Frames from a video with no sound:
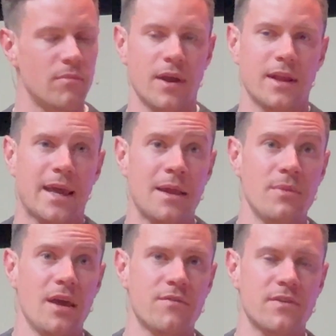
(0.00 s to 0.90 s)
It can
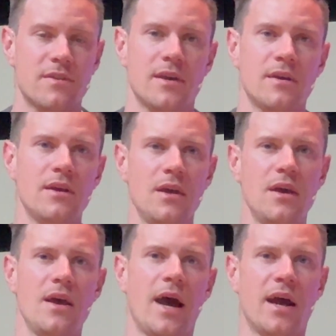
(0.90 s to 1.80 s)
be everything,
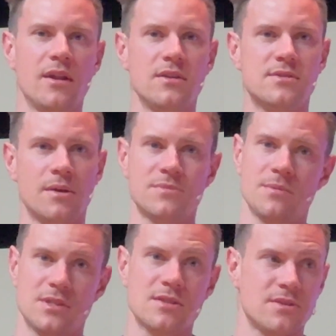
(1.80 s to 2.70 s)
and
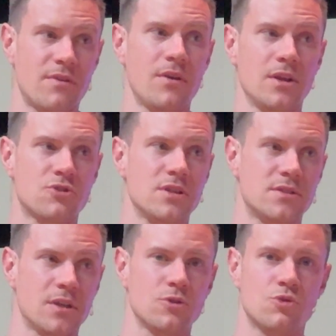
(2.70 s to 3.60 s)
sometimes this is very
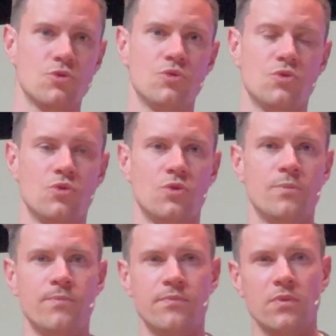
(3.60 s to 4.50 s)
interesting
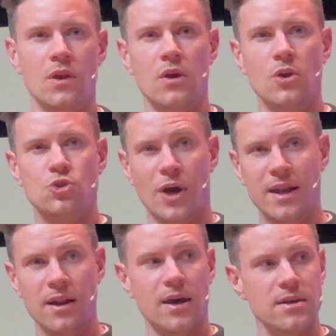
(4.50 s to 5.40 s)
to to
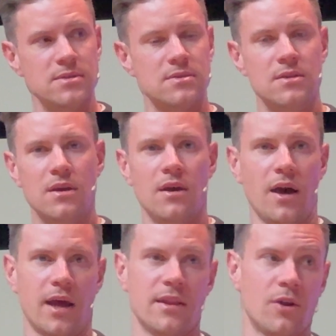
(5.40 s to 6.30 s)
analyze,
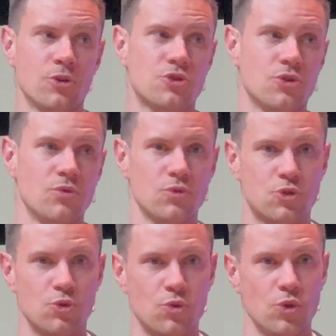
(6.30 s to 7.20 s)
and then also
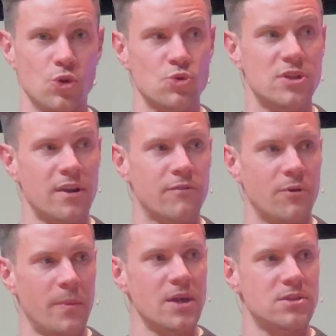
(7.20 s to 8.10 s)
to use that
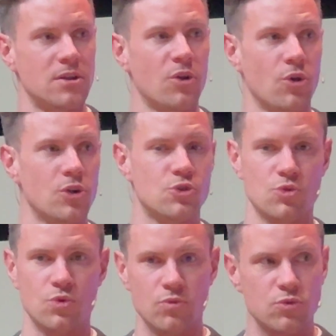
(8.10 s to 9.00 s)
information in order
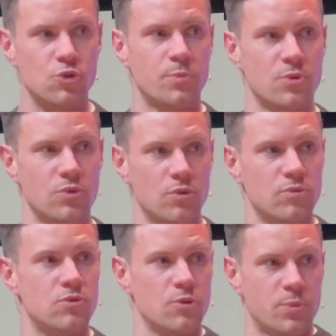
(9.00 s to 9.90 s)
to to
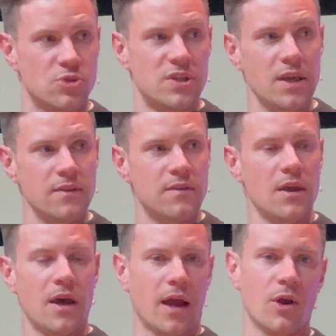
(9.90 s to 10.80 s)
to proceed
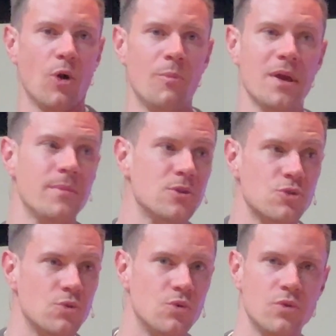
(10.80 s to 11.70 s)
and go maybe
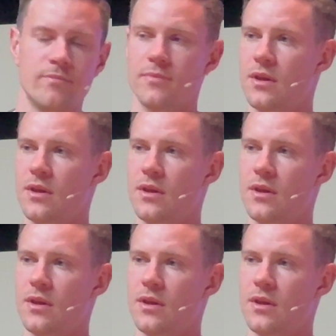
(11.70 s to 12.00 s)
to.